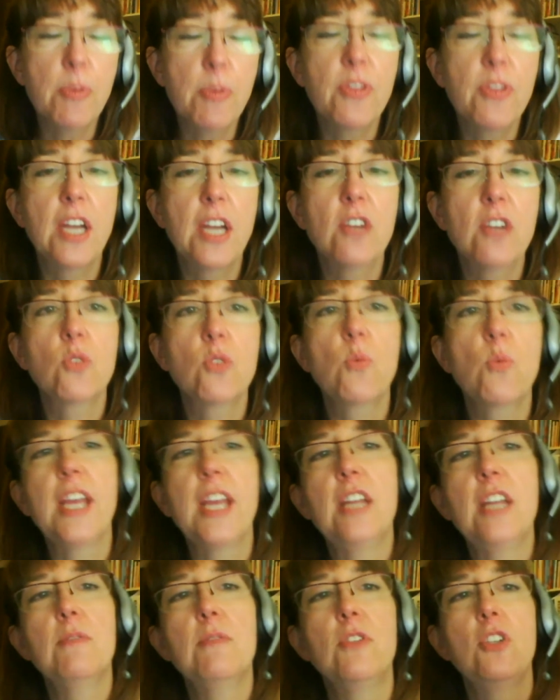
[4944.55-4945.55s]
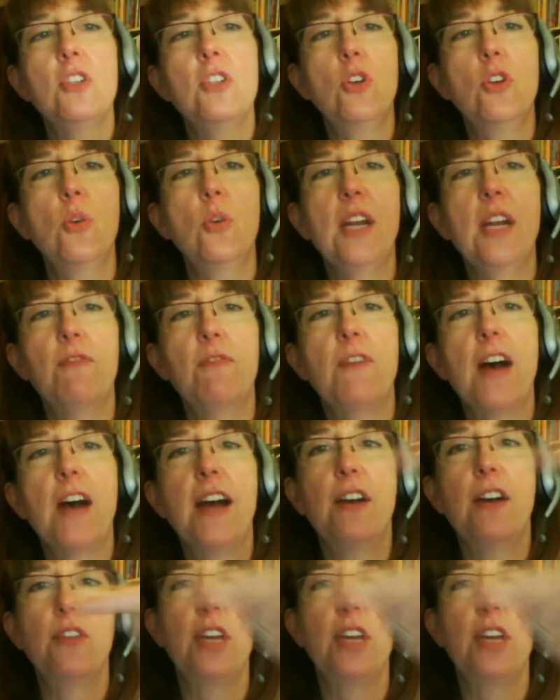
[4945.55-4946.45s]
There's a way to create a file